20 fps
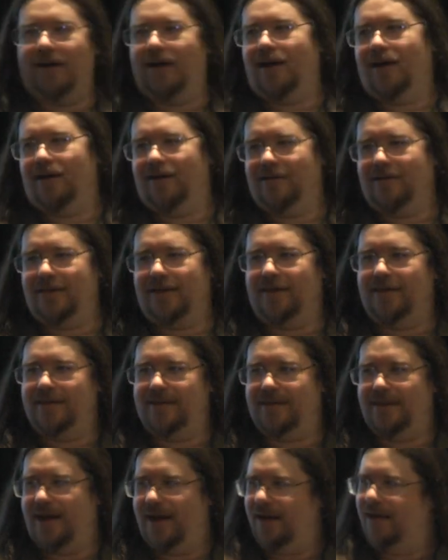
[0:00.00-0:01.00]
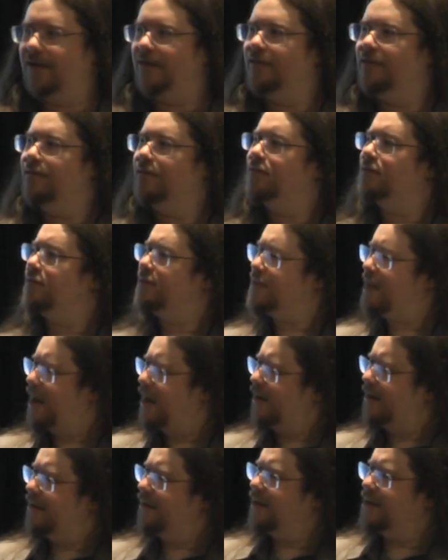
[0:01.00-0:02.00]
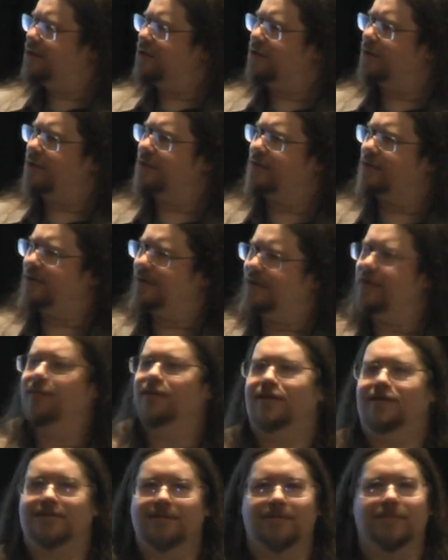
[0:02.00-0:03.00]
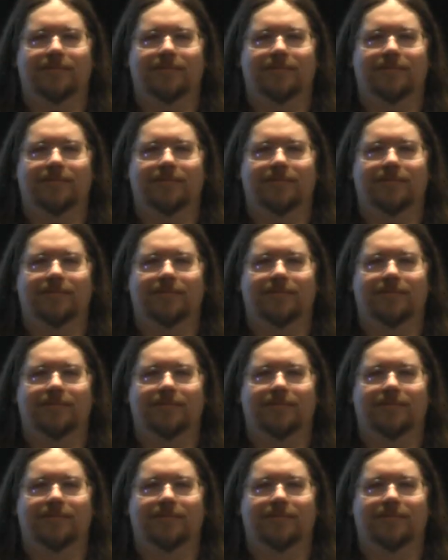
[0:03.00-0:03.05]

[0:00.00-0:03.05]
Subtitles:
to get this data. Does that answer your question? Awesome.